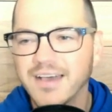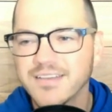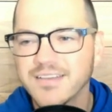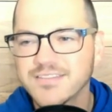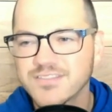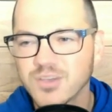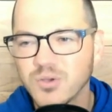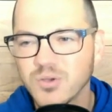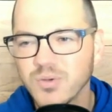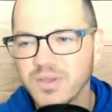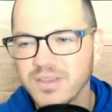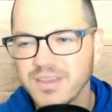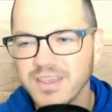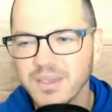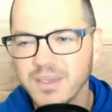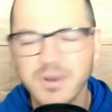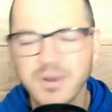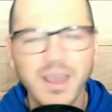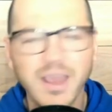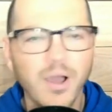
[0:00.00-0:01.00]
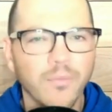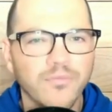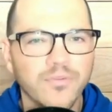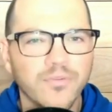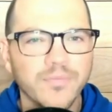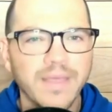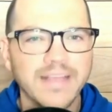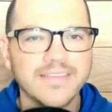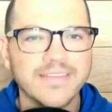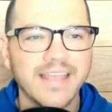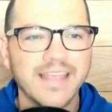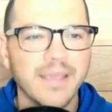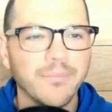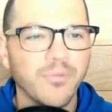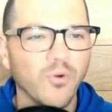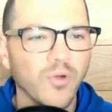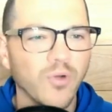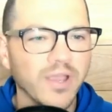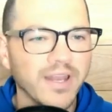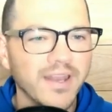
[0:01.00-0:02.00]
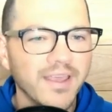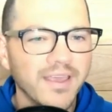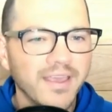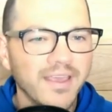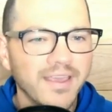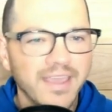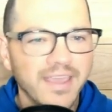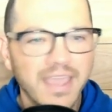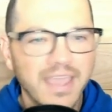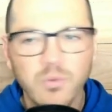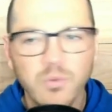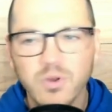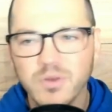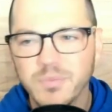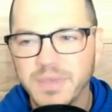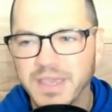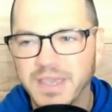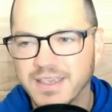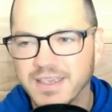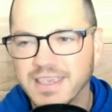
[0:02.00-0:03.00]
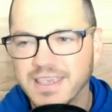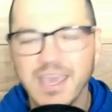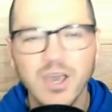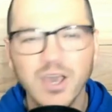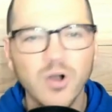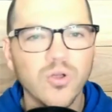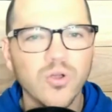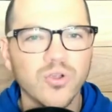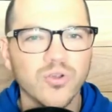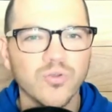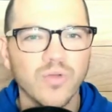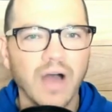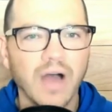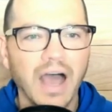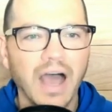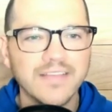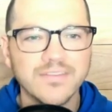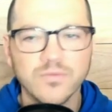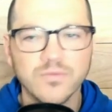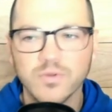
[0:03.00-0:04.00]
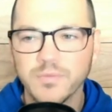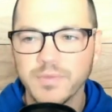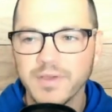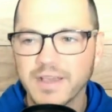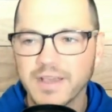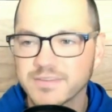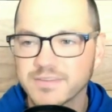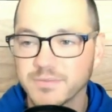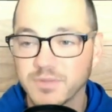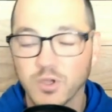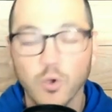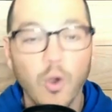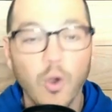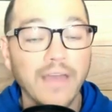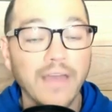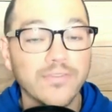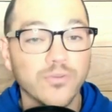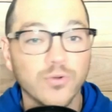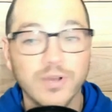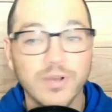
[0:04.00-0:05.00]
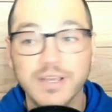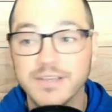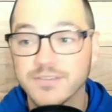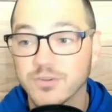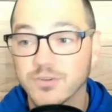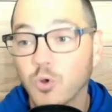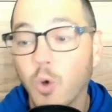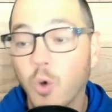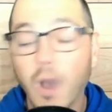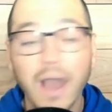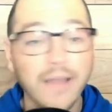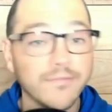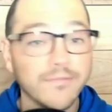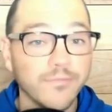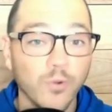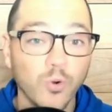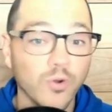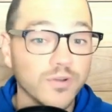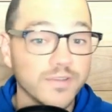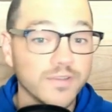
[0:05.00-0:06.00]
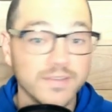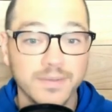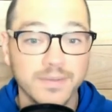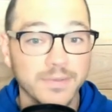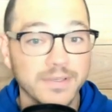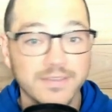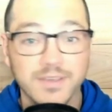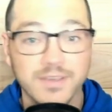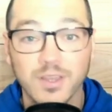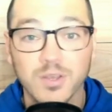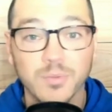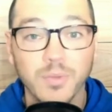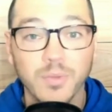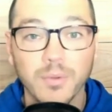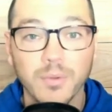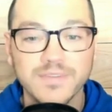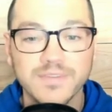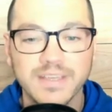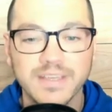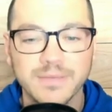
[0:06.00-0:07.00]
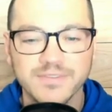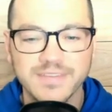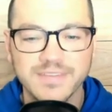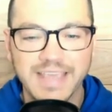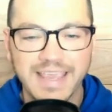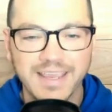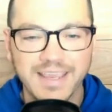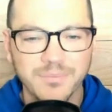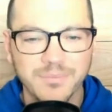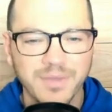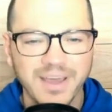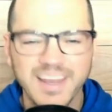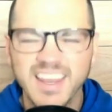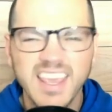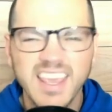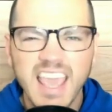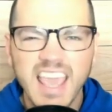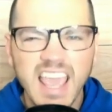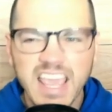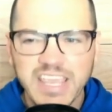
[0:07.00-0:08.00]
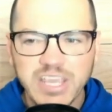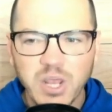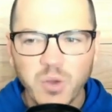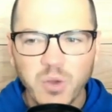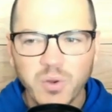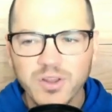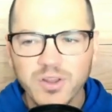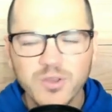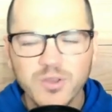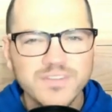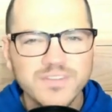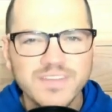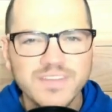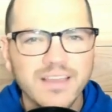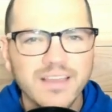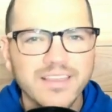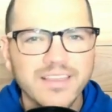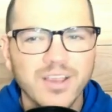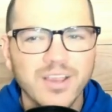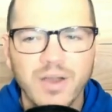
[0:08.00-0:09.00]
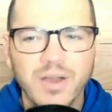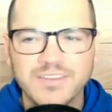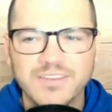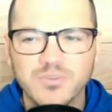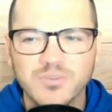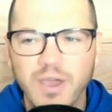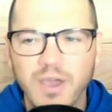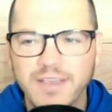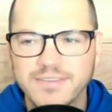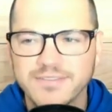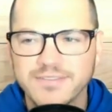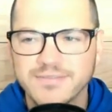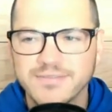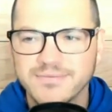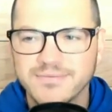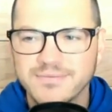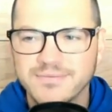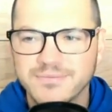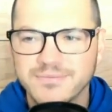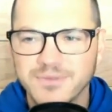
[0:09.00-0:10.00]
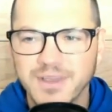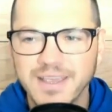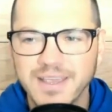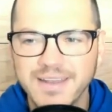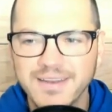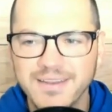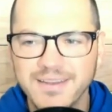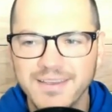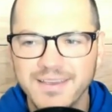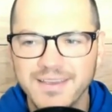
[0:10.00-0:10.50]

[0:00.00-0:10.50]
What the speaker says: So it would help from that standpoint. It wouldn't be a killer loss. It wouldn't be like some of the quad 3s or quad 4s that some of these other bubble teams have taken, but you don't want to lose to South Carolina twice, right?